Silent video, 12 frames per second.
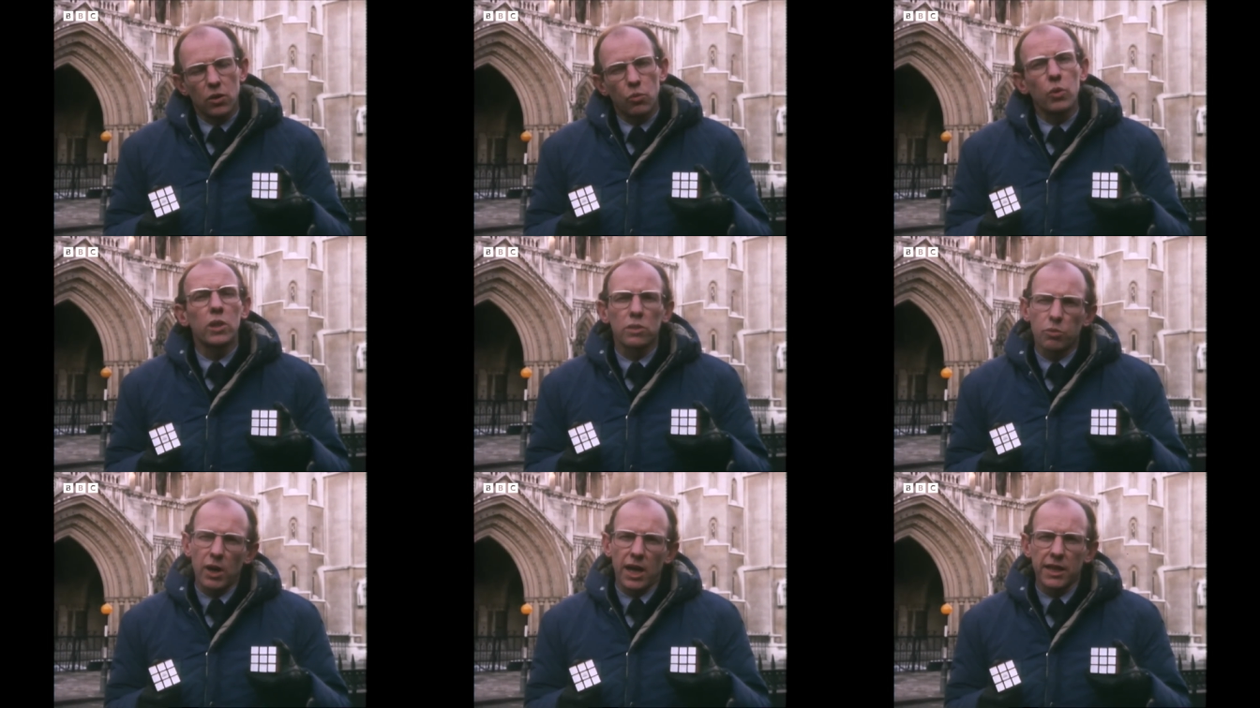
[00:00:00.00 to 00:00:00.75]

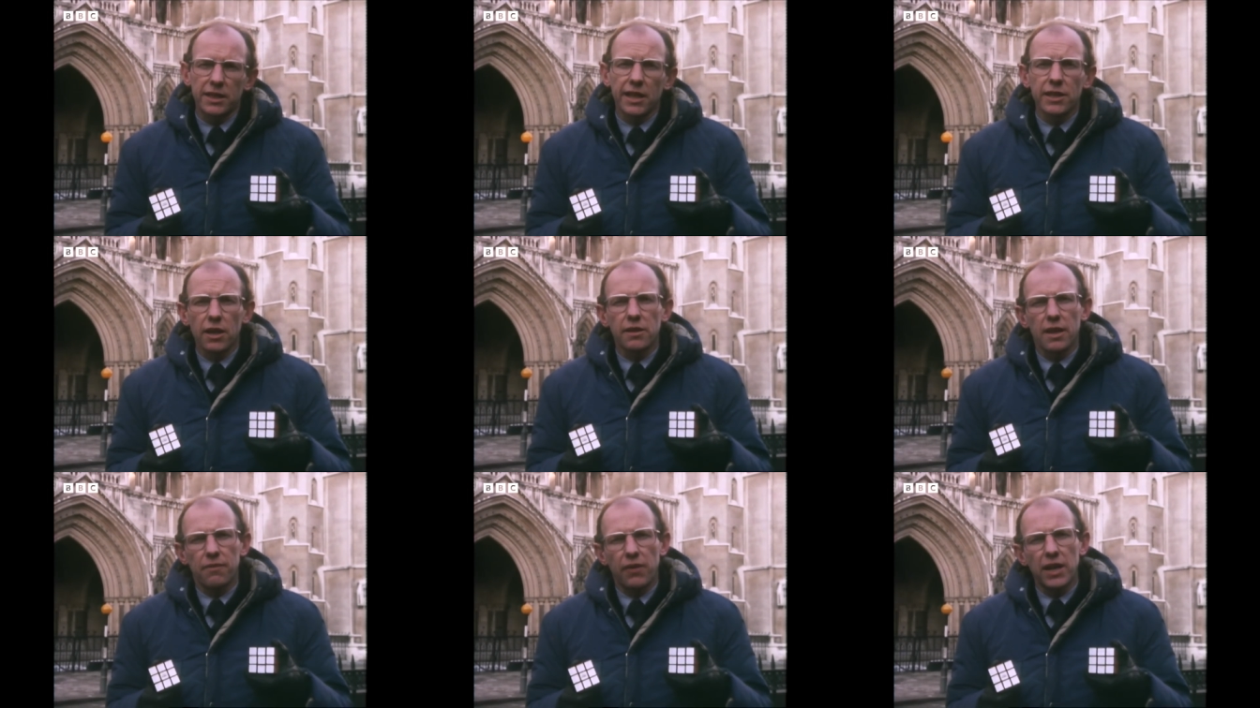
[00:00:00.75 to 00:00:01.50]
Worldwide, they know
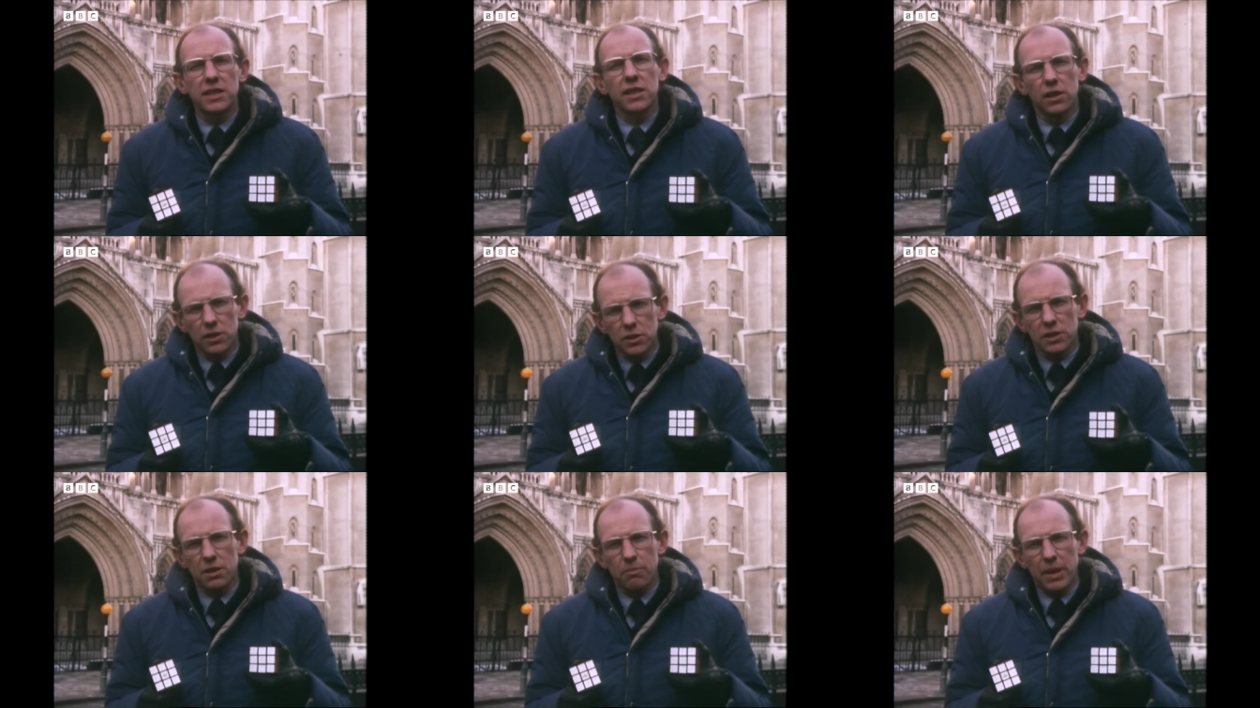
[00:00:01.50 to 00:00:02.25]
they're fighting a
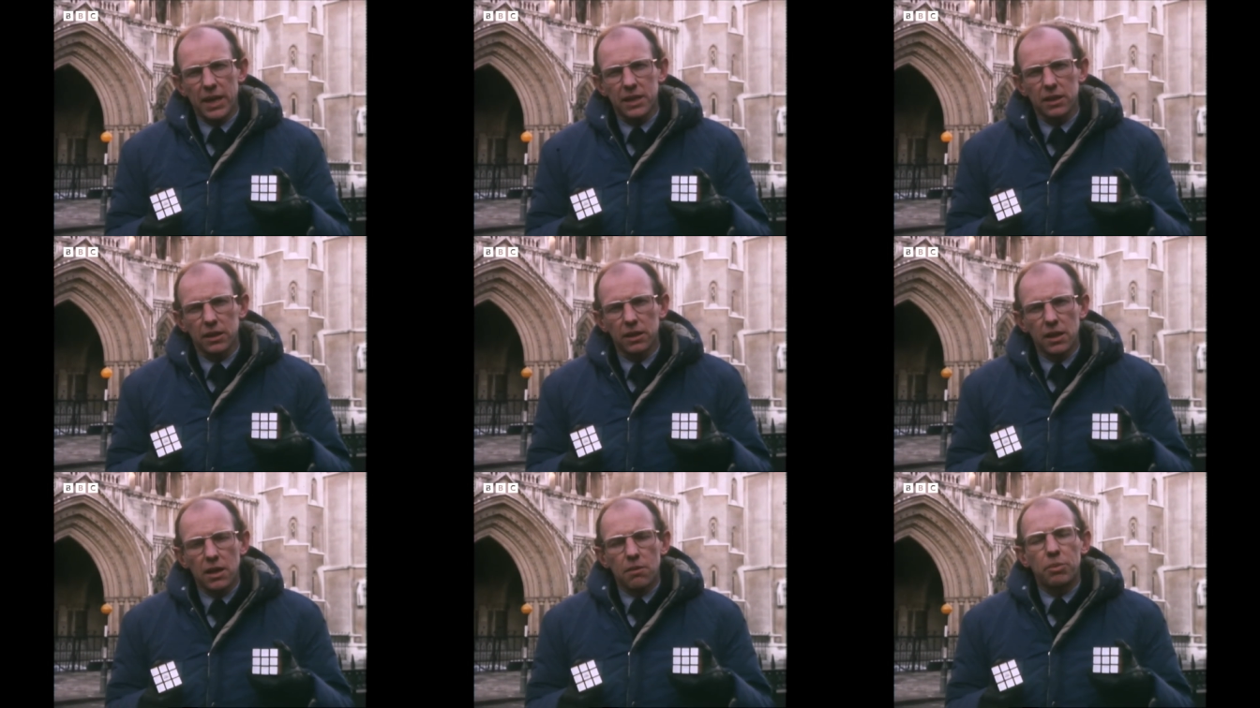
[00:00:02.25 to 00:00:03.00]
losing battle,
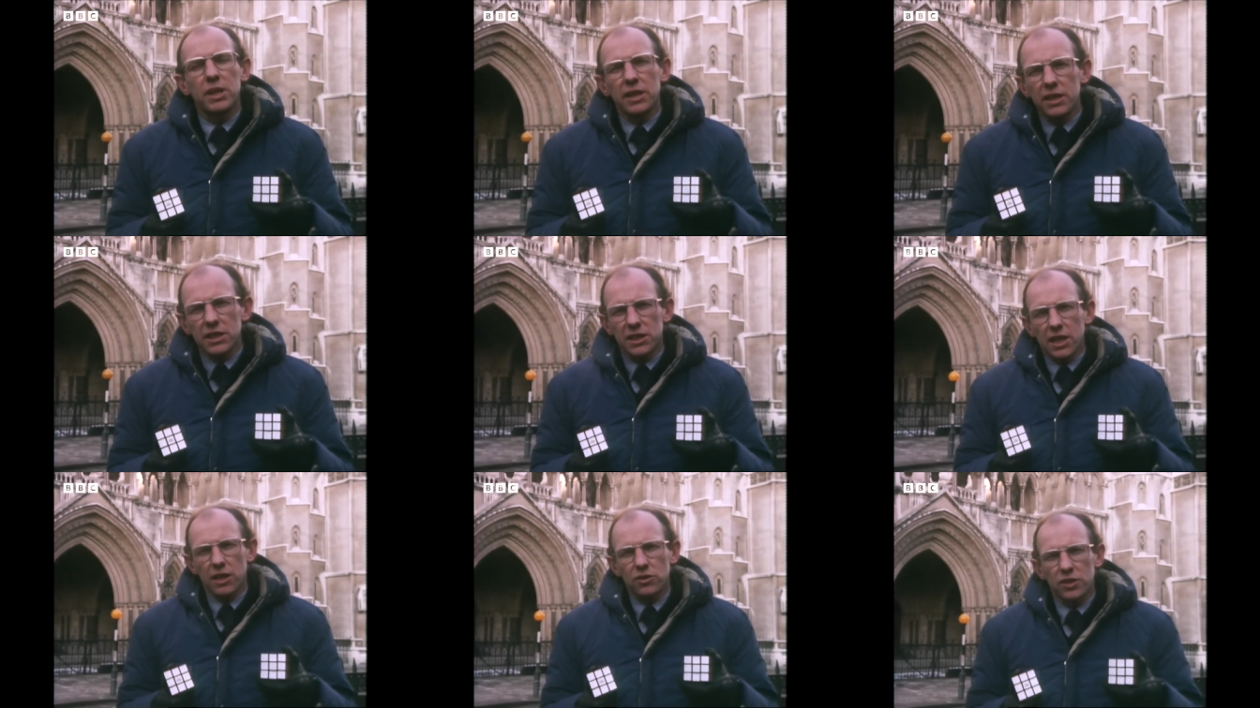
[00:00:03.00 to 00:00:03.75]
but in this
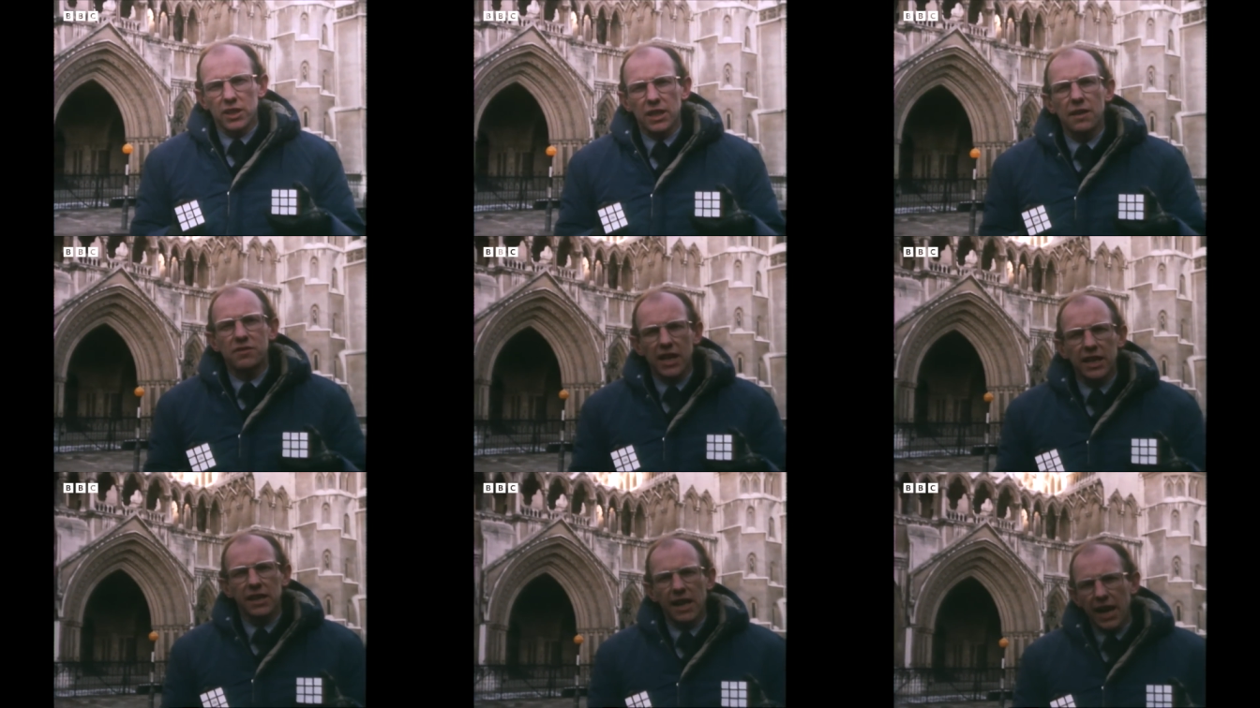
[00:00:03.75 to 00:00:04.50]
country, they've
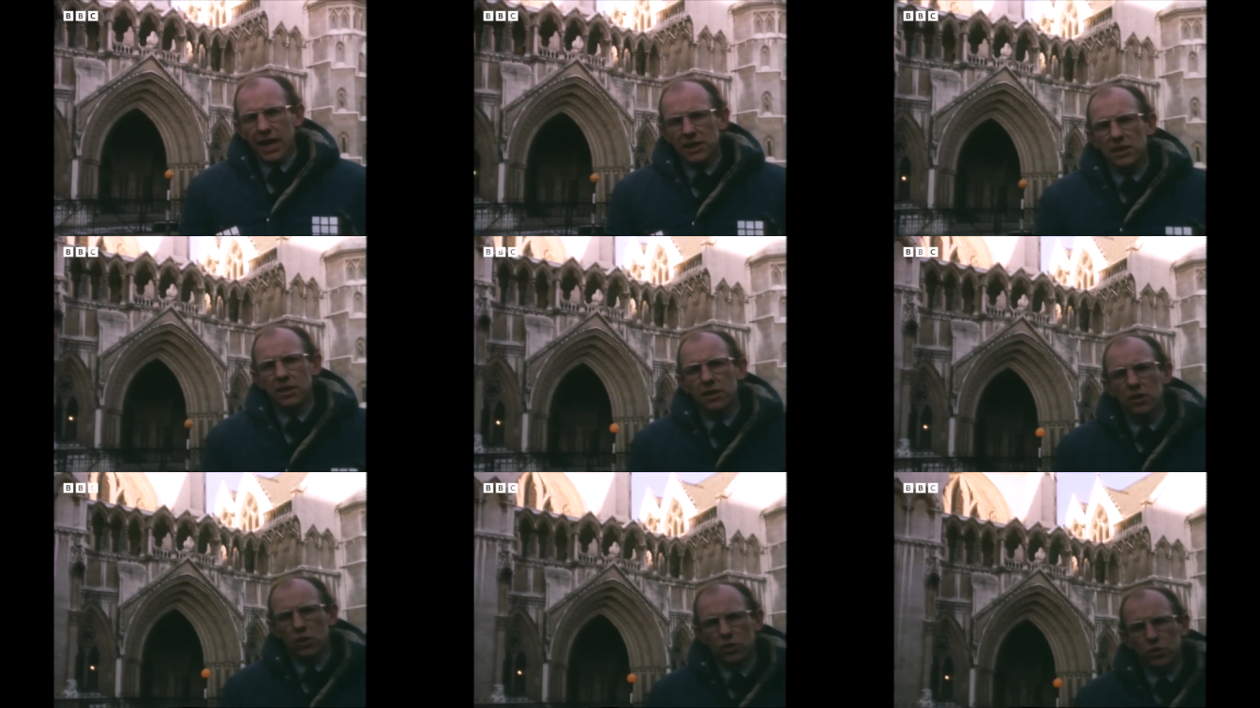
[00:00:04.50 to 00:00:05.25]
taken action in
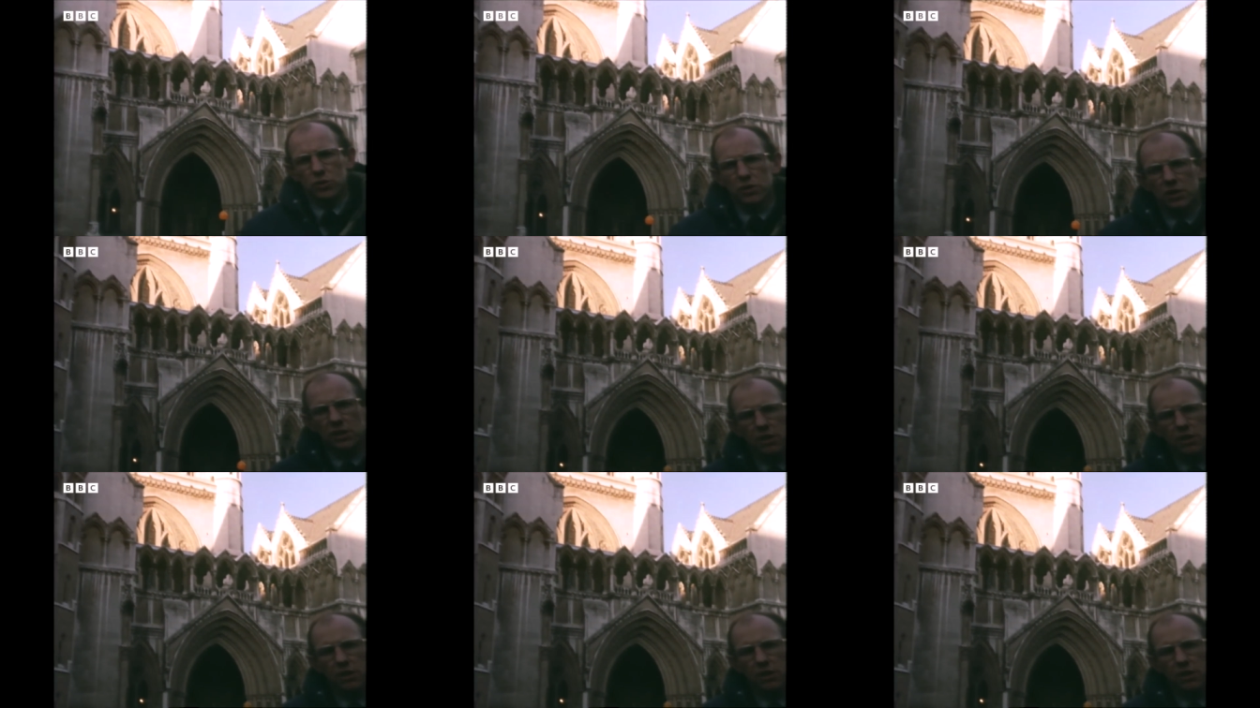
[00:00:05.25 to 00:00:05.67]
the courts